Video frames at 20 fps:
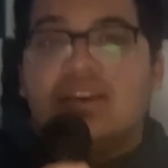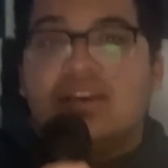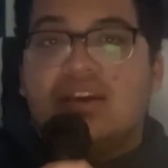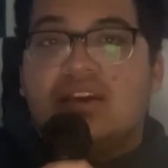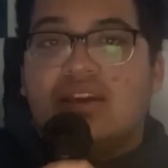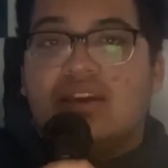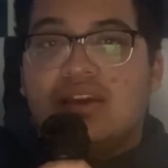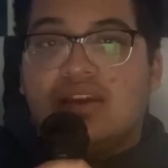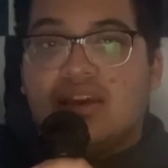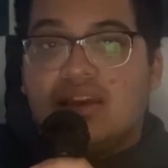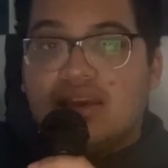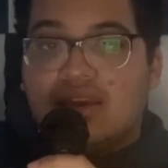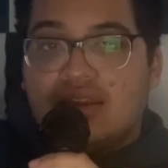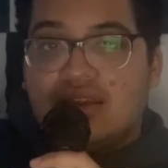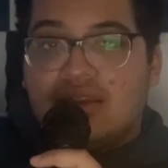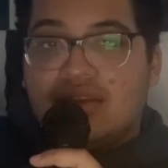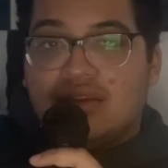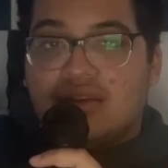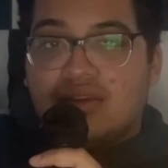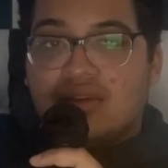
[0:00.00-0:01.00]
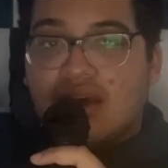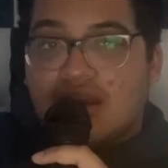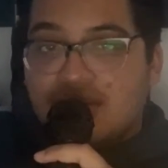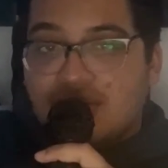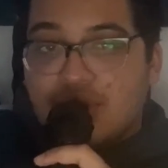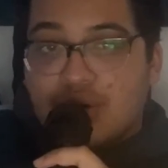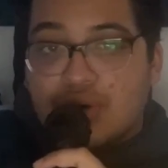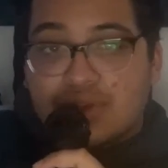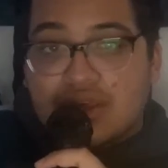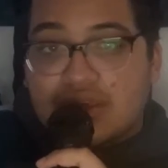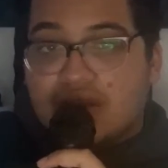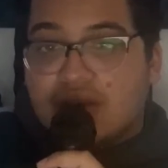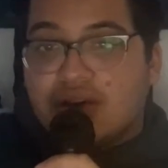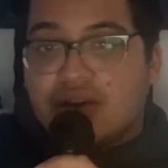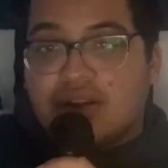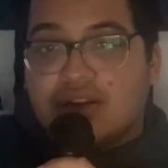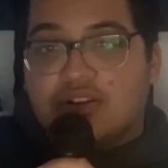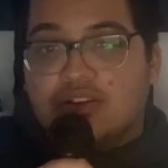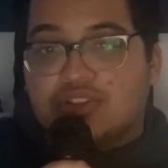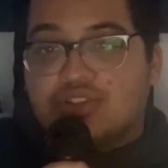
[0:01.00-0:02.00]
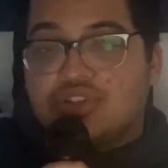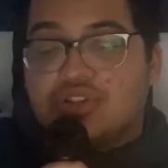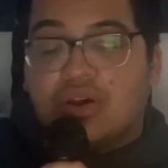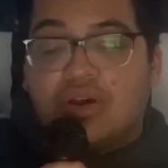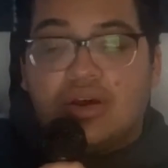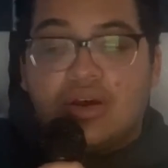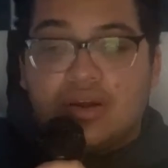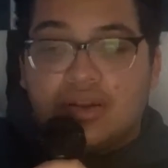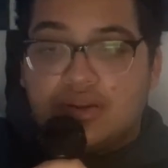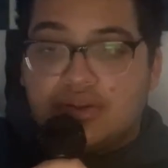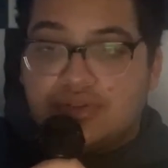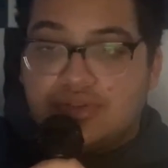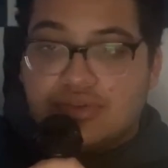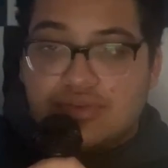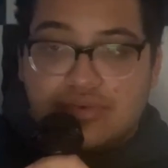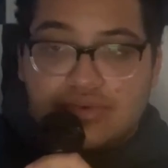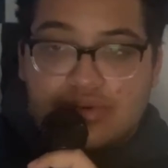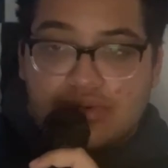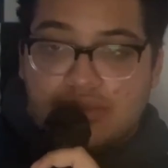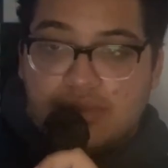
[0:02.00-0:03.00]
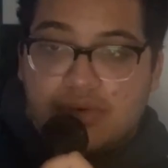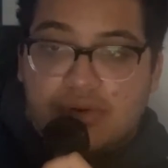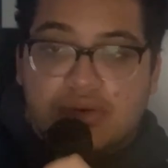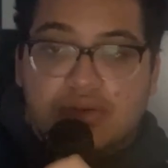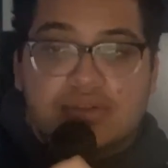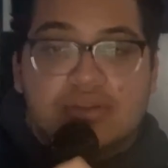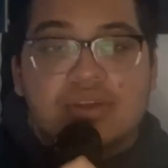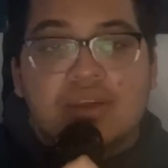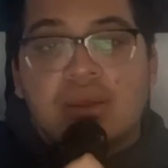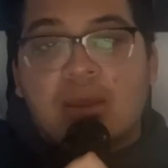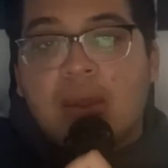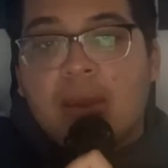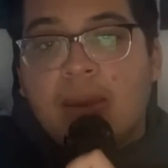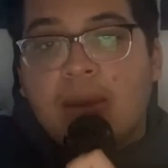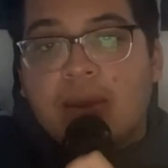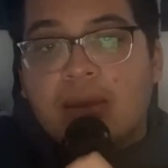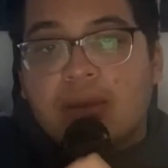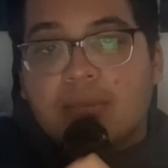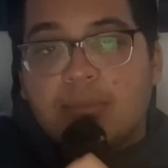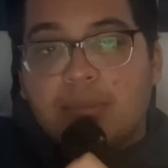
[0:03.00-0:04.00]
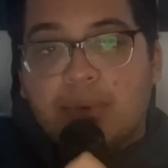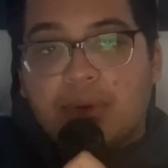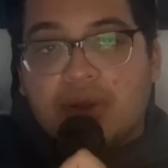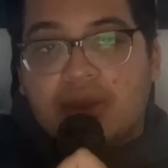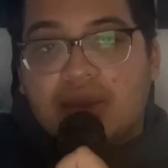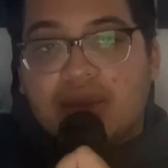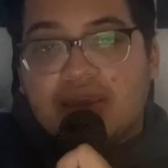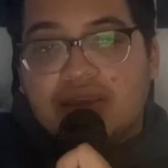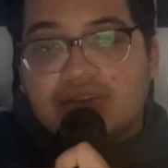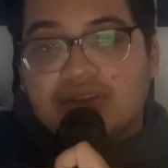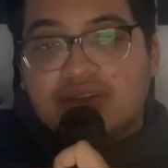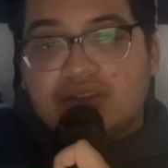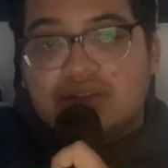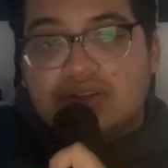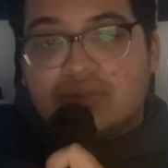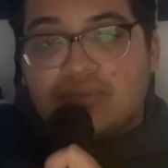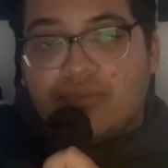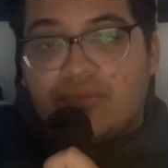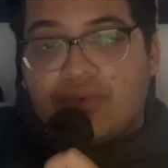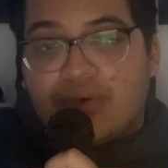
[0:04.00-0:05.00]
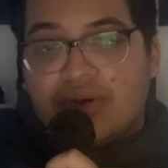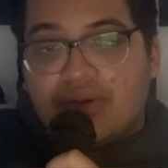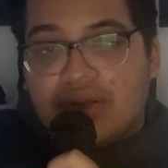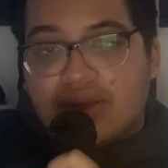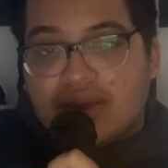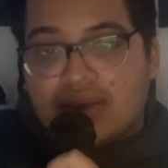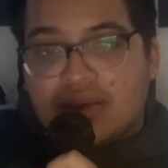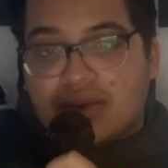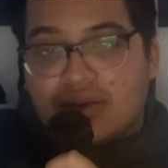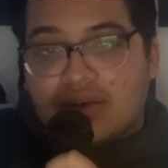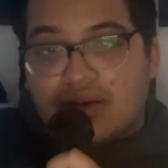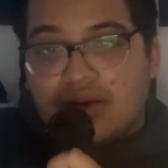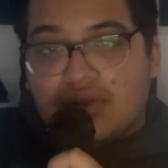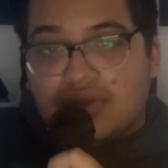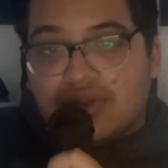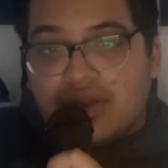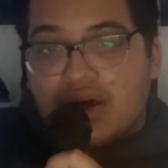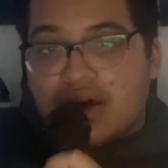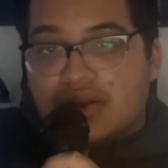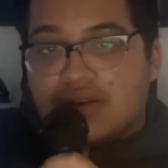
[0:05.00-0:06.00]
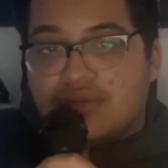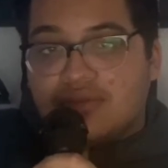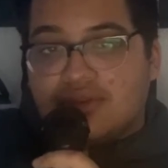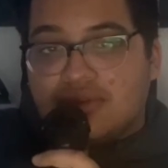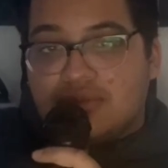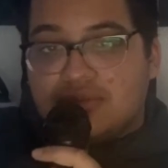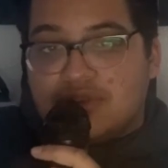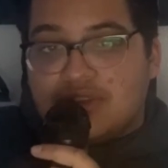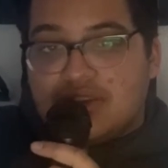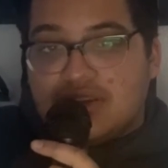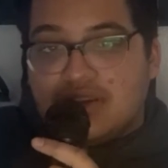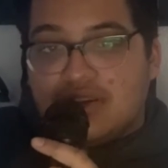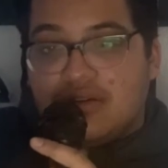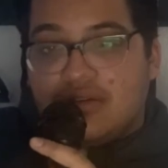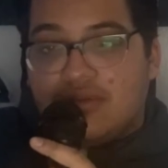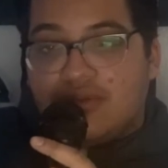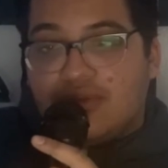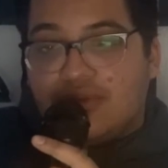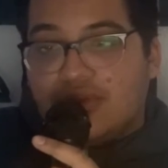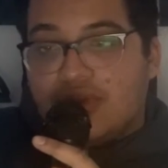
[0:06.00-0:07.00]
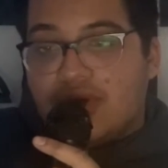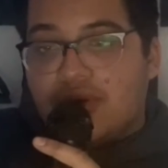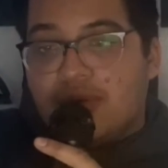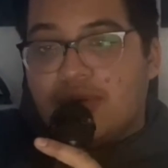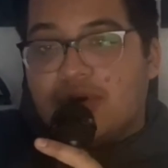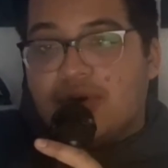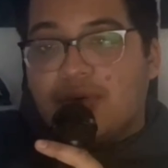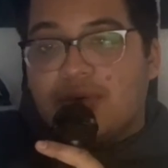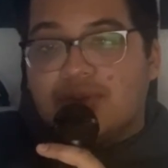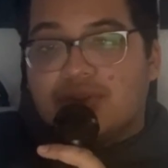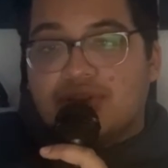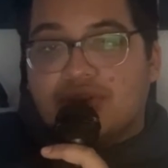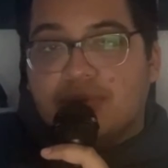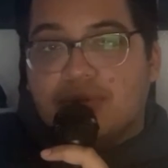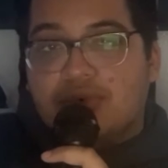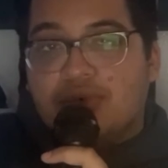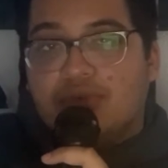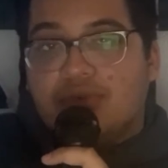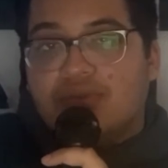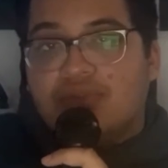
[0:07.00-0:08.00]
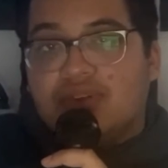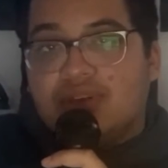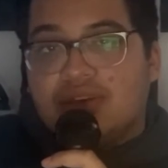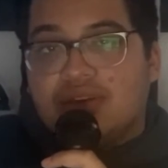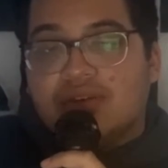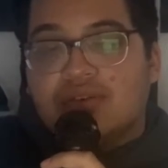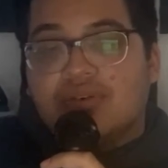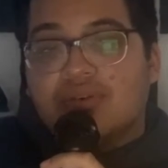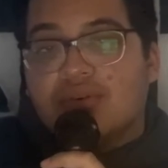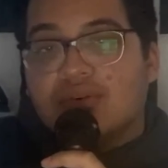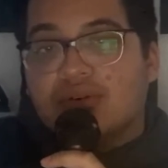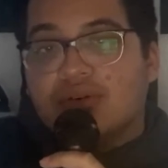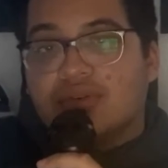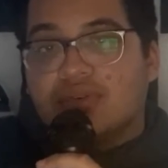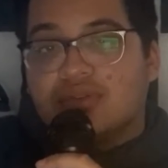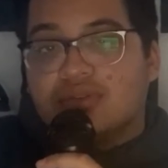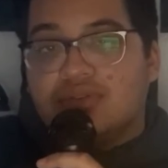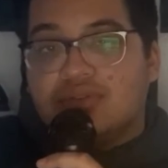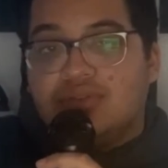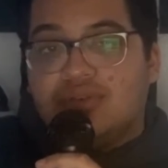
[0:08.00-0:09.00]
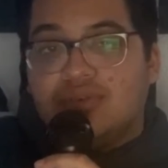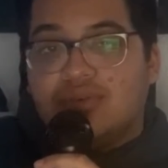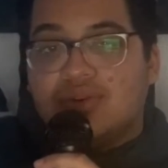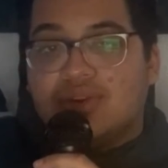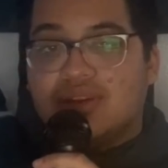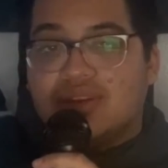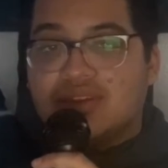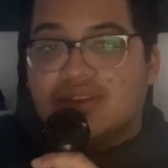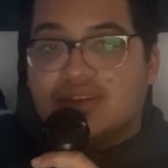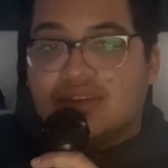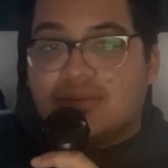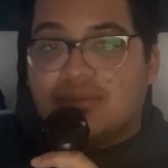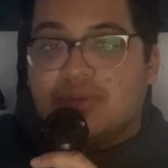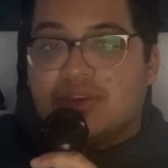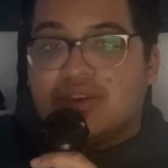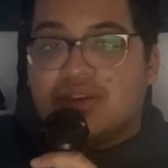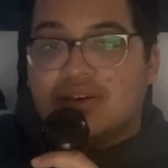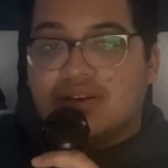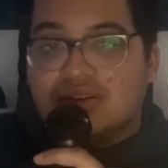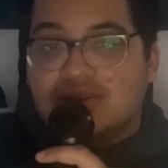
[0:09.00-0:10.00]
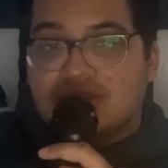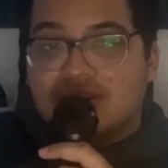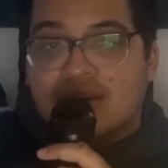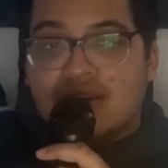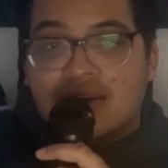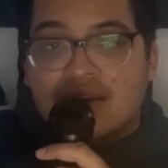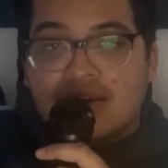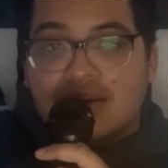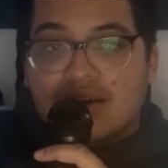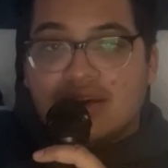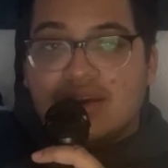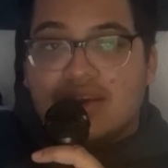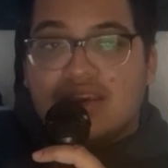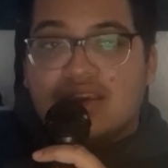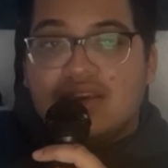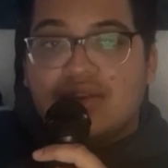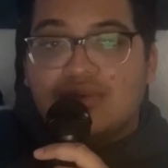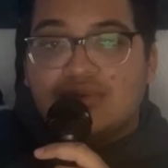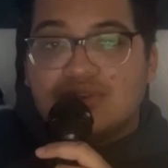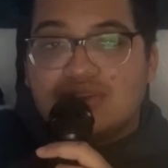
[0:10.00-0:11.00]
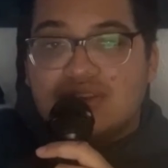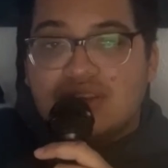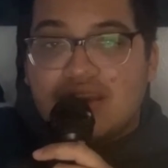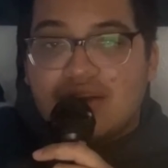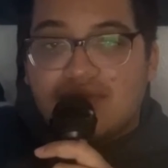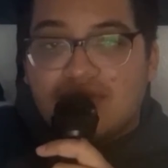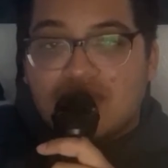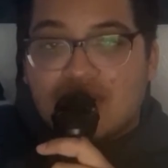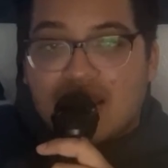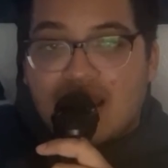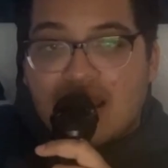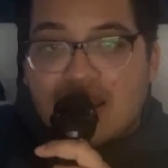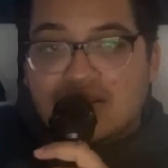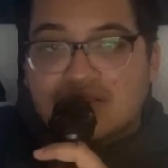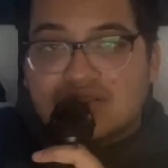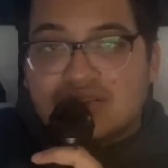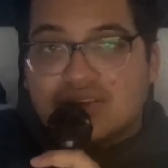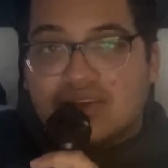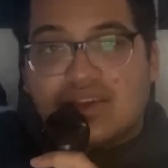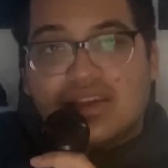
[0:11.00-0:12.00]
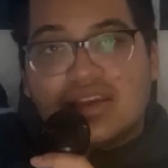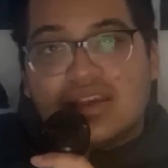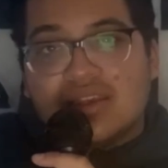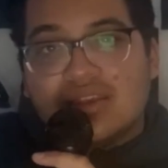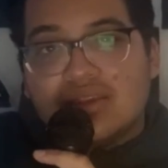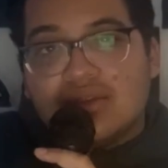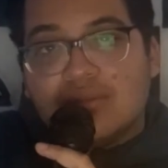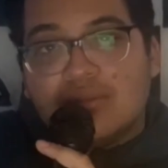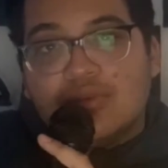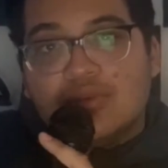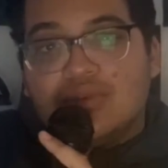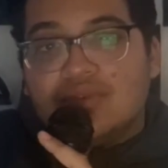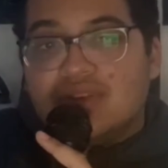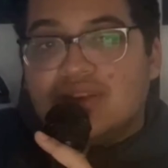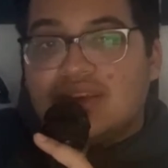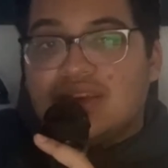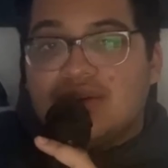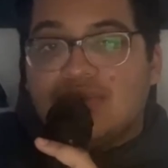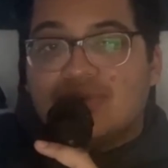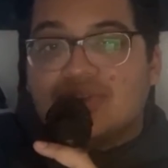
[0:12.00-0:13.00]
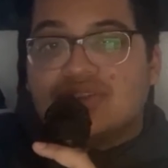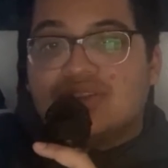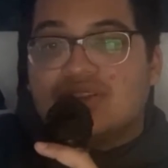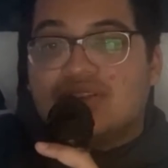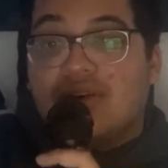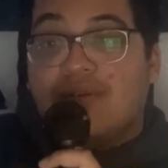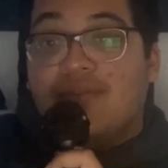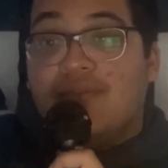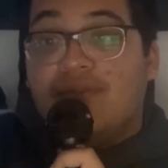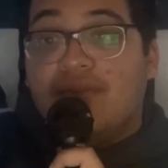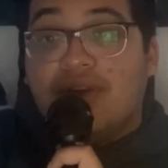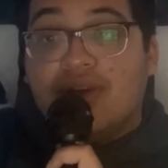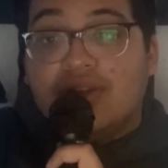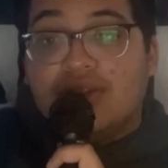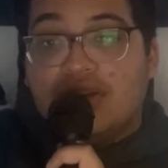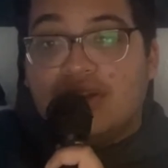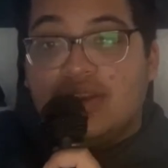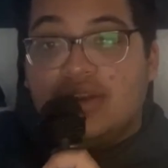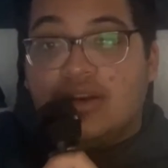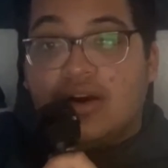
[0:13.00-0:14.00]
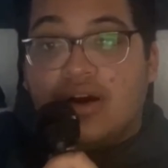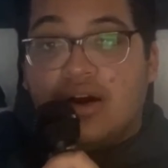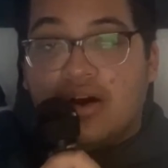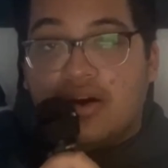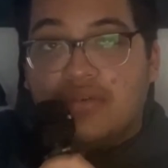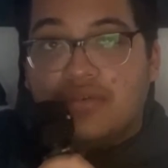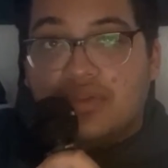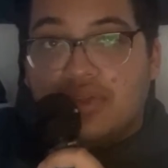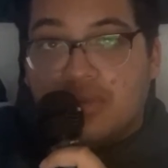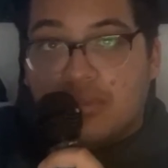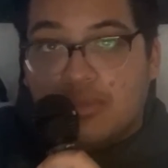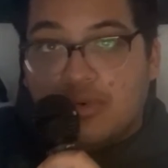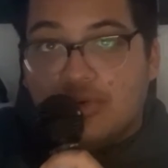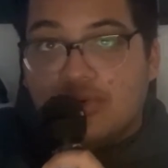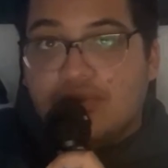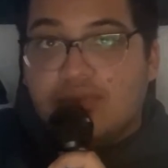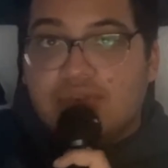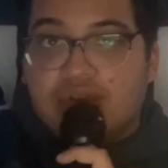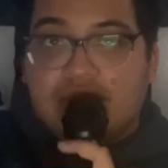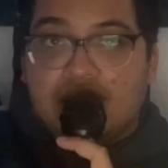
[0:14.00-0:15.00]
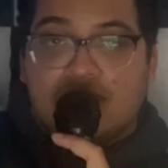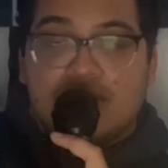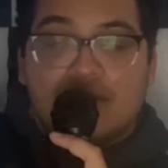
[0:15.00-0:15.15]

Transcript: And I know they cut out a ton of Joker parts, but it just felt like a lot of them didn't flow well with the movie or do anything, because he was never actually in the movie. He wasn't the villain of the movie.